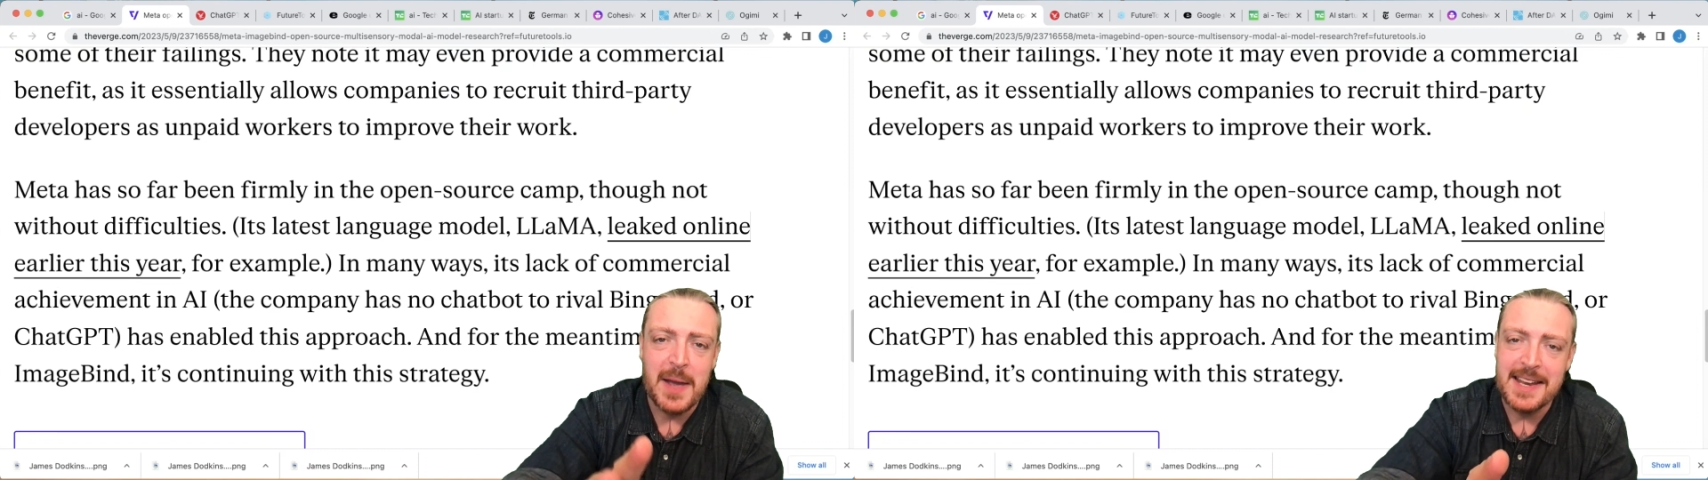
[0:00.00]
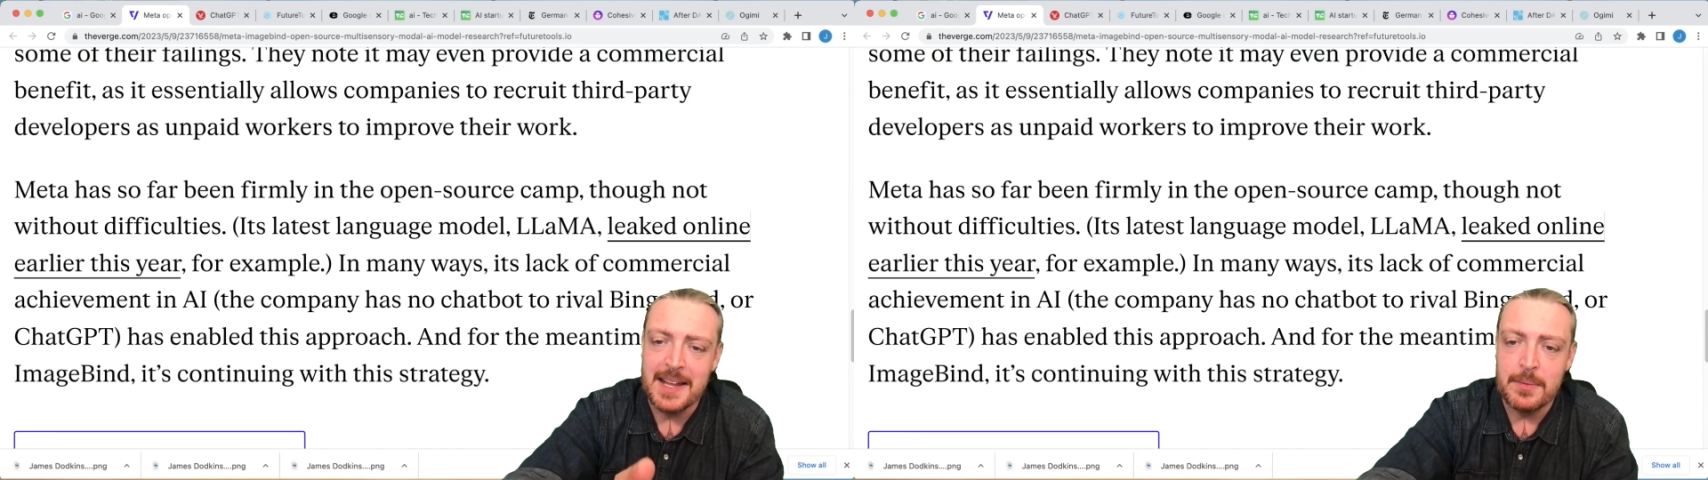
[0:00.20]

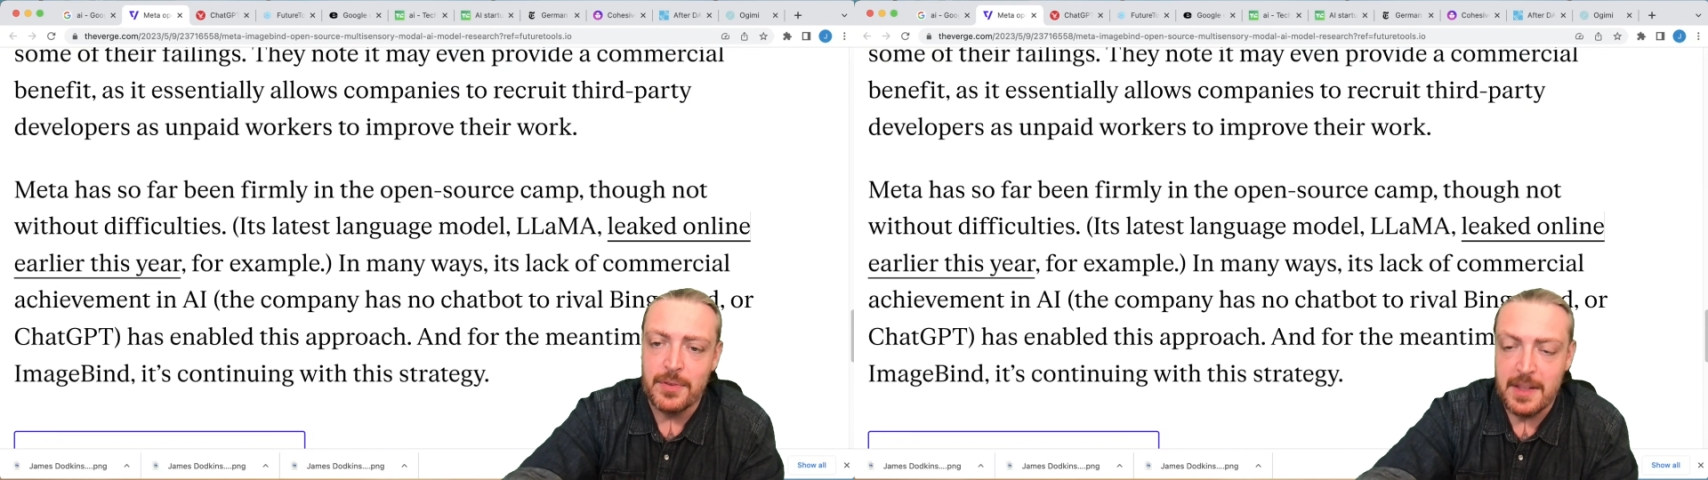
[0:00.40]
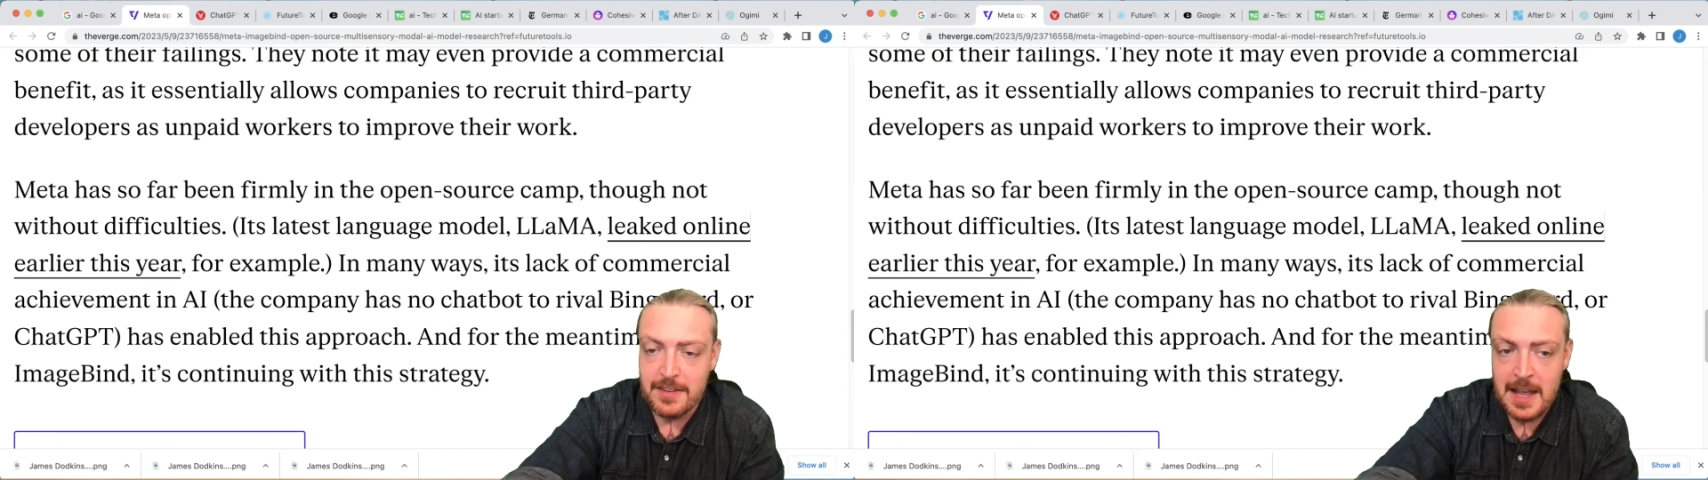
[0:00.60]
names for
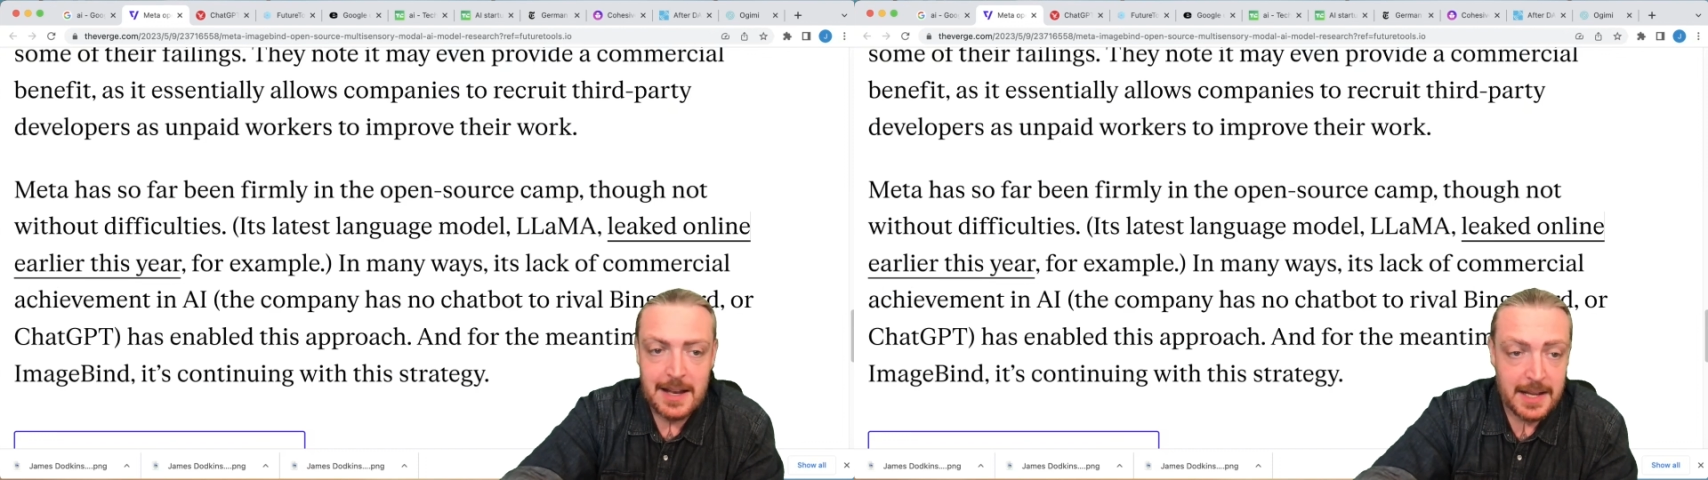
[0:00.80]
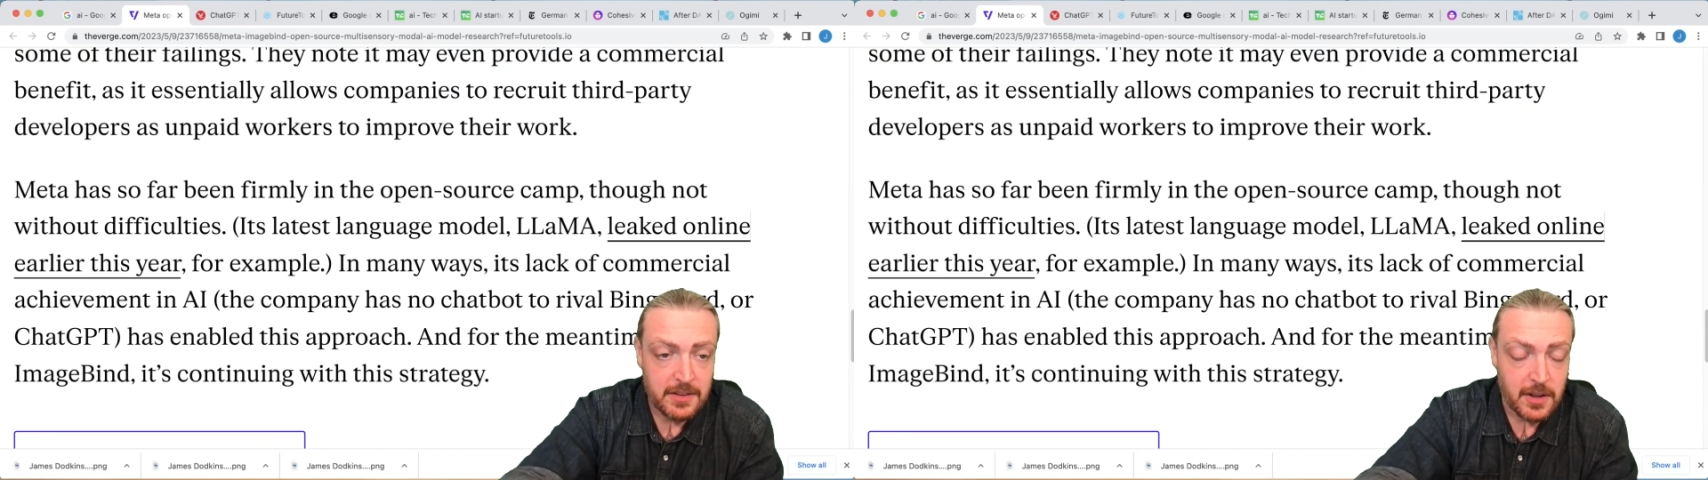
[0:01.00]
these,
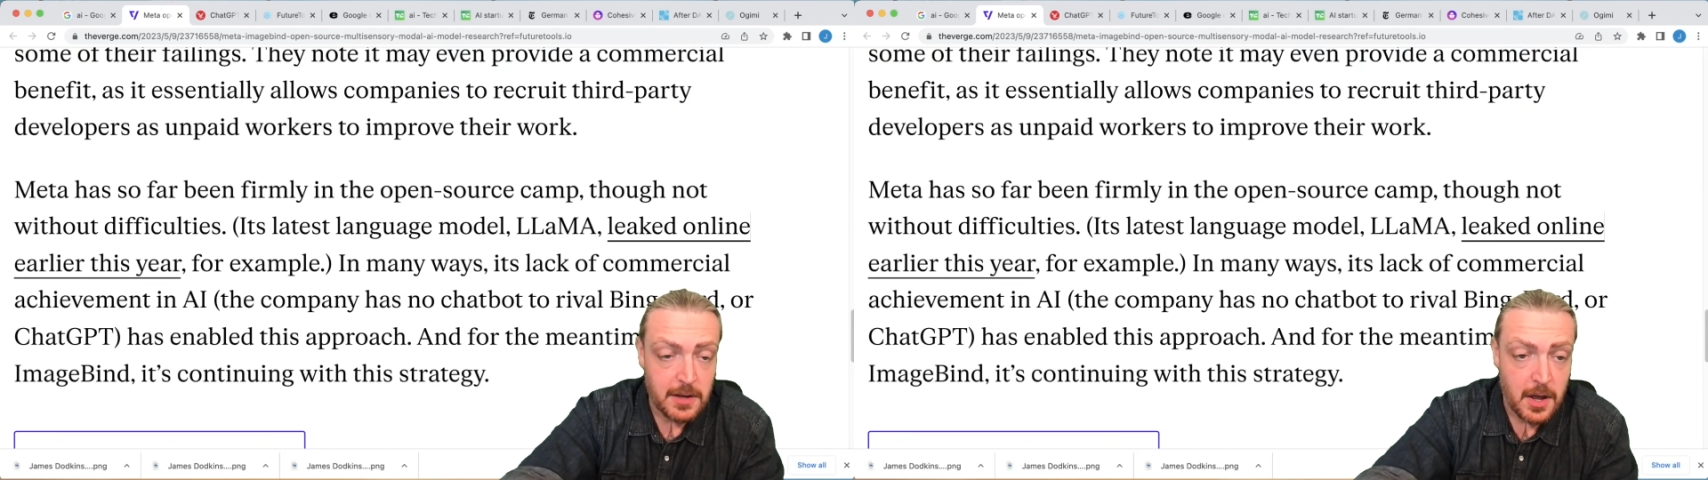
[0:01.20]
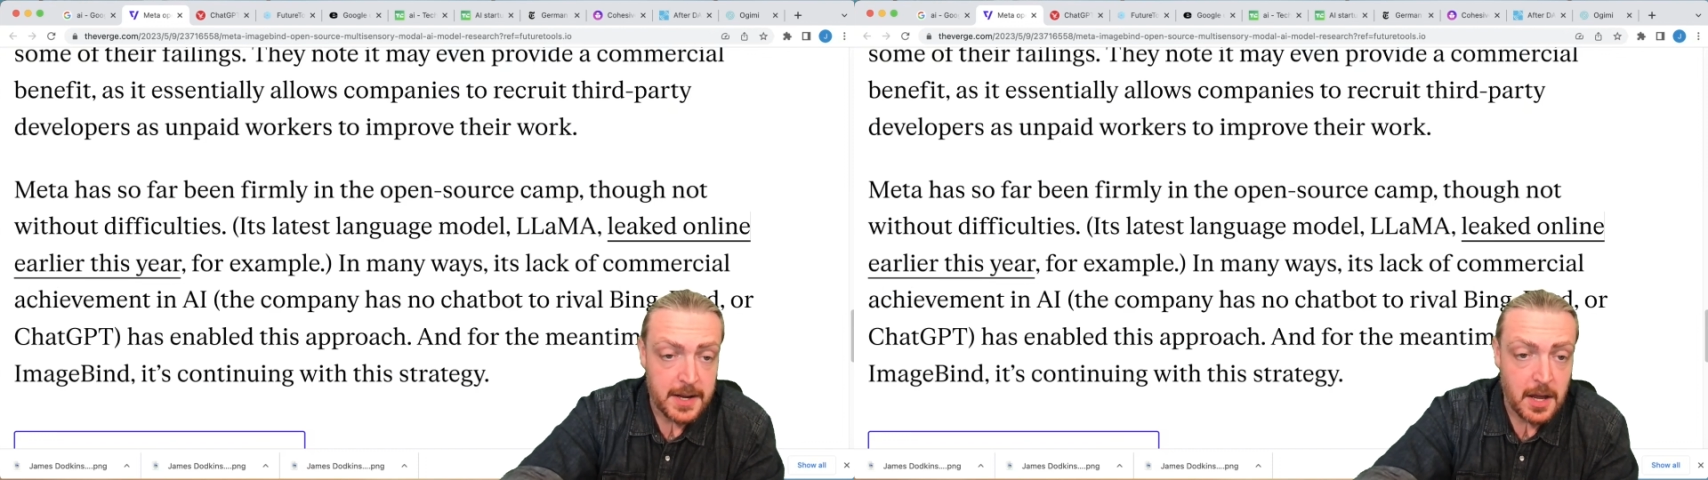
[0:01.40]
leaked
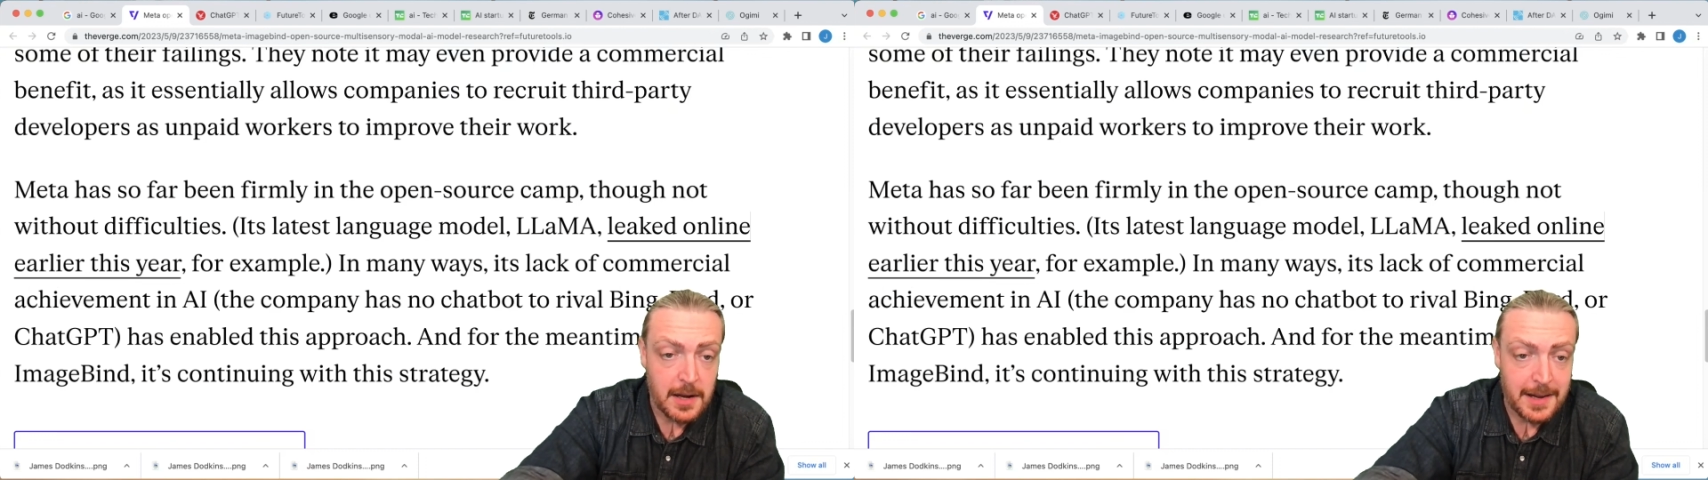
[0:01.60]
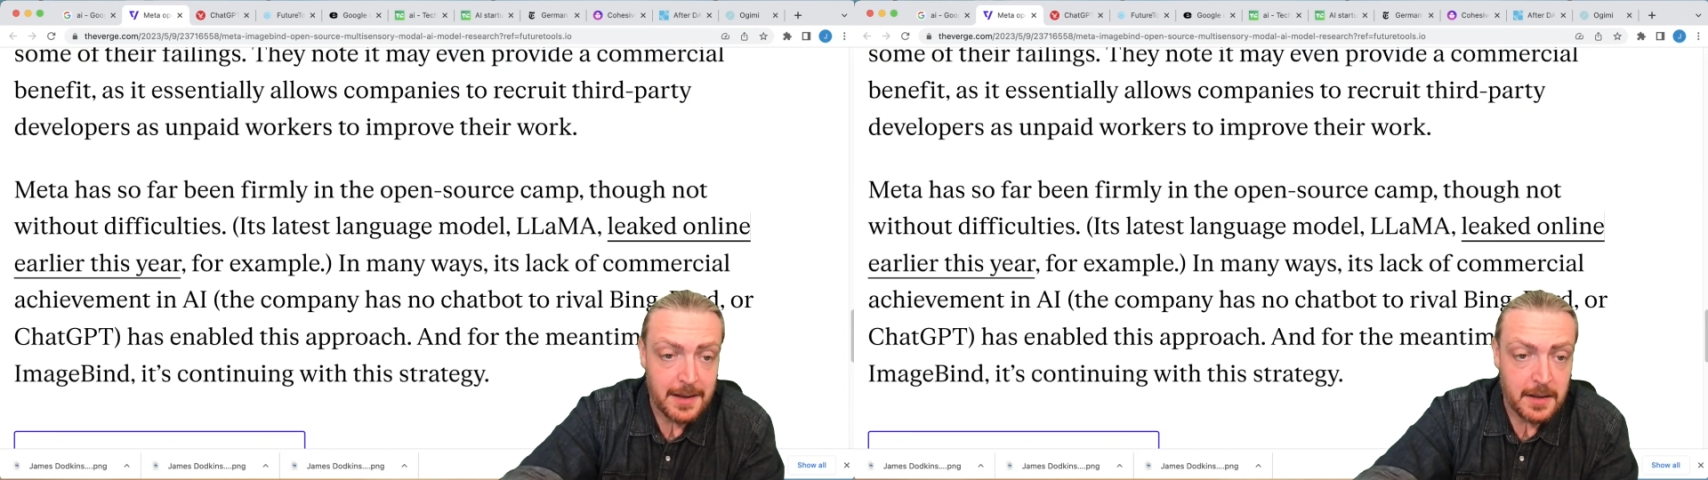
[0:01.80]
online
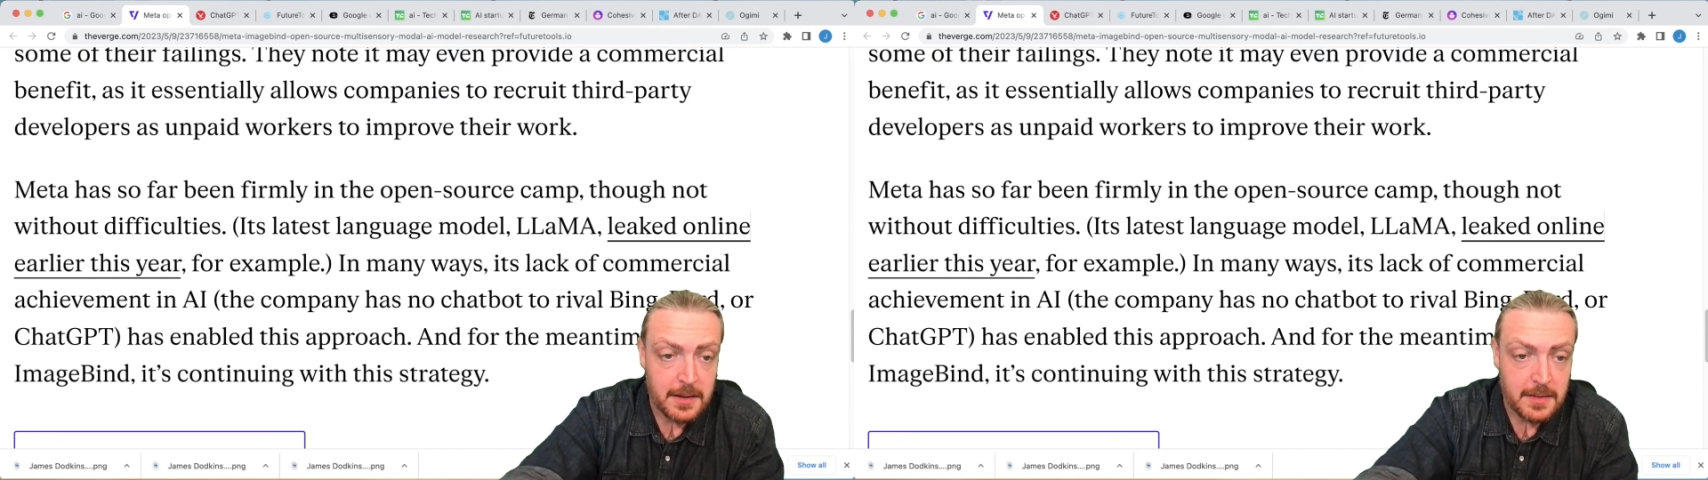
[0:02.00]
earlier